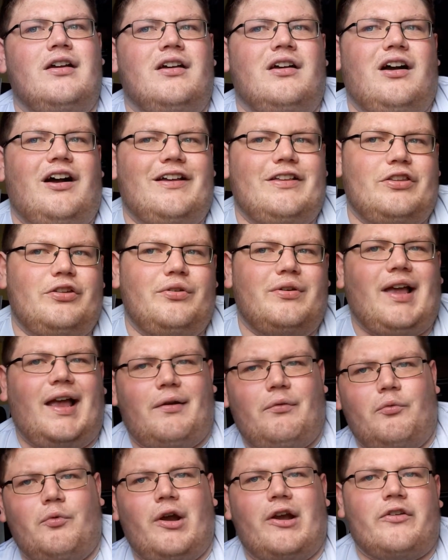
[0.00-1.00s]
I do
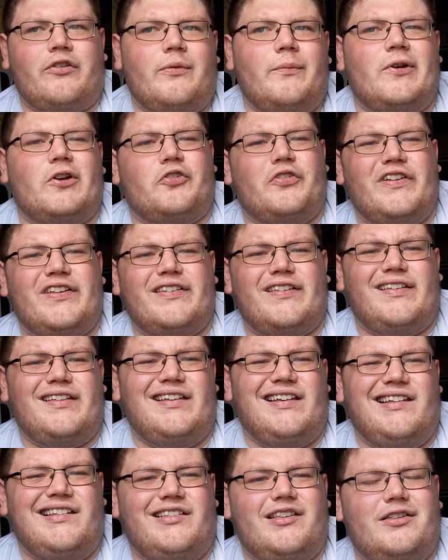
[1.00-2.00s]
get where some of the
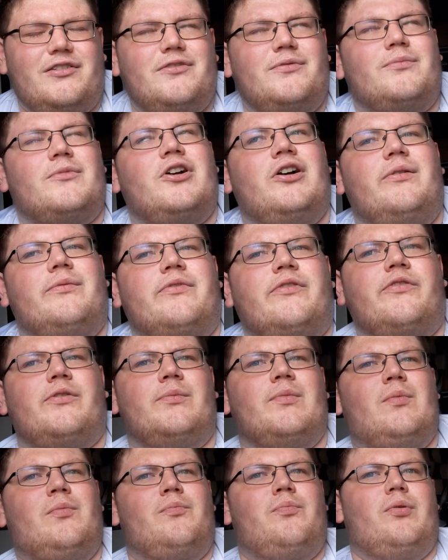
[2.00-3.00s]
criticism comes
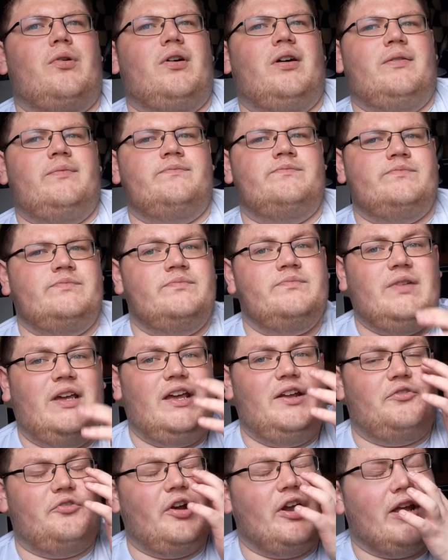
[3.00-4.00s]
from, but
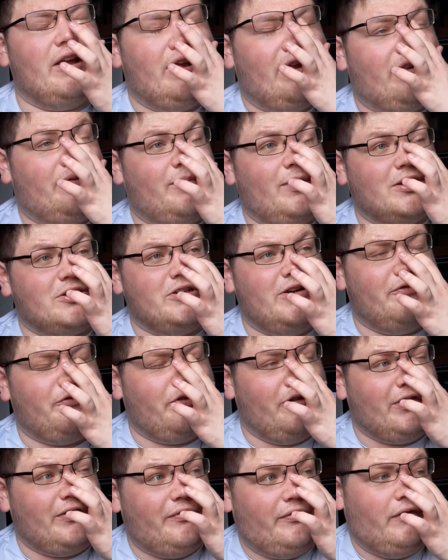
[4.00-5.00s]
in ring, especially in
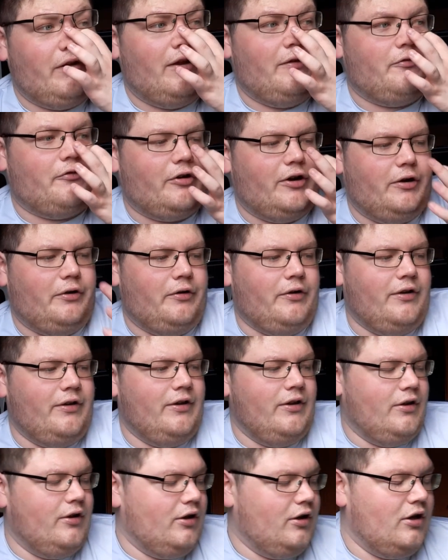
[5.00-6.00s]
front of a live crowd,
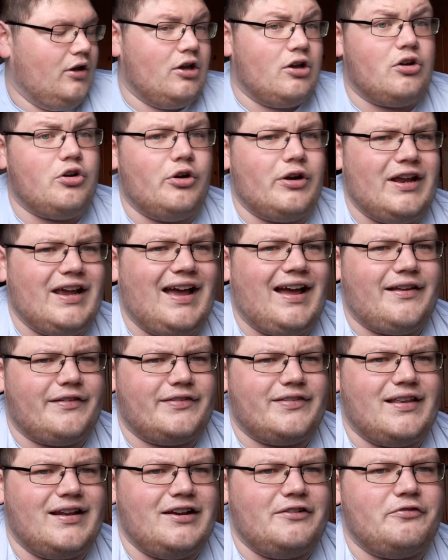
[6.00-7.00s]
Cody has
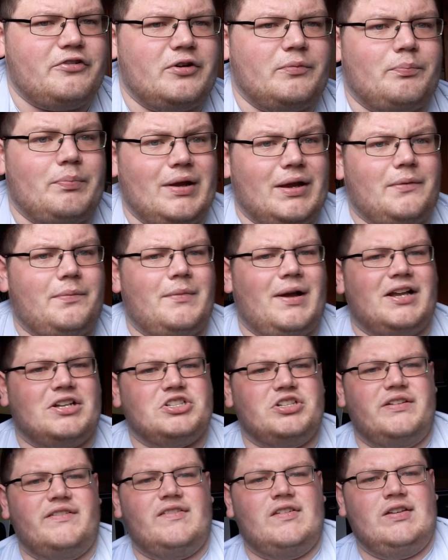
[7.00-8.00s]
delivered big
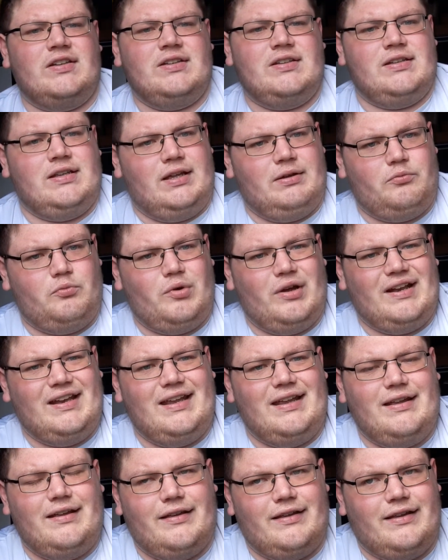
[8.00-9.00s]
matches when
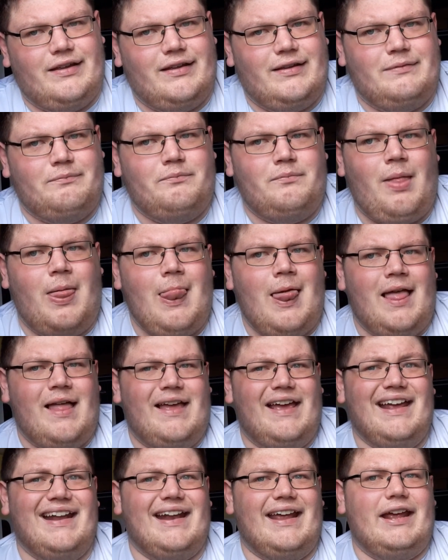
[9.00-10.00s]
in
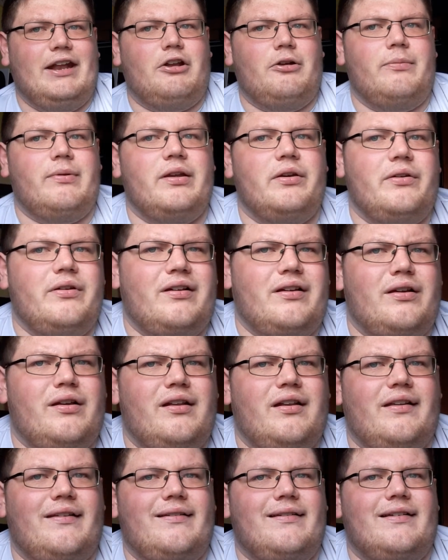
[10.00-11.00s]
AEW,
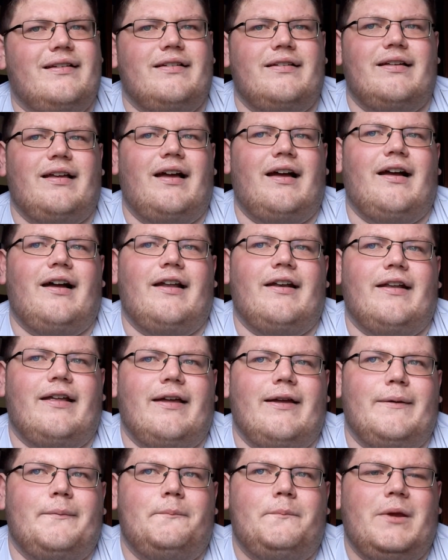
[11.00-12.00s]
and
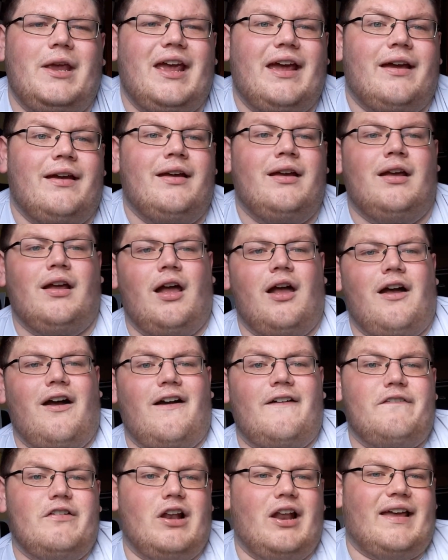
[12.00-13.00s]
I
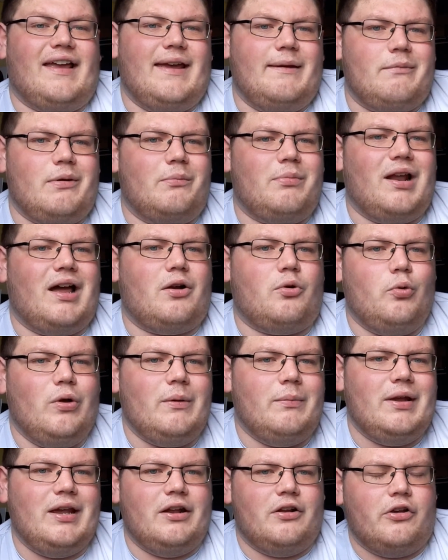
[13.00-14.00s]
feel like him and Black will
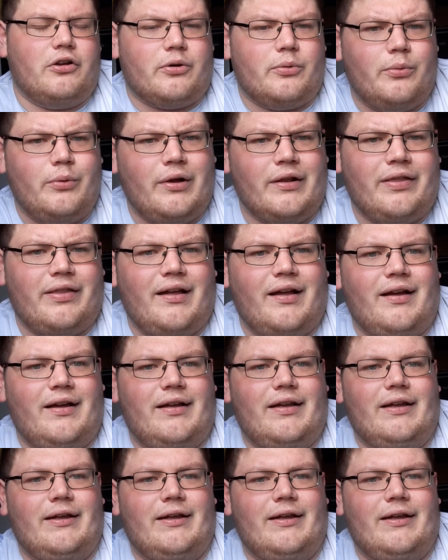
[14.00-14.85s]
be another one that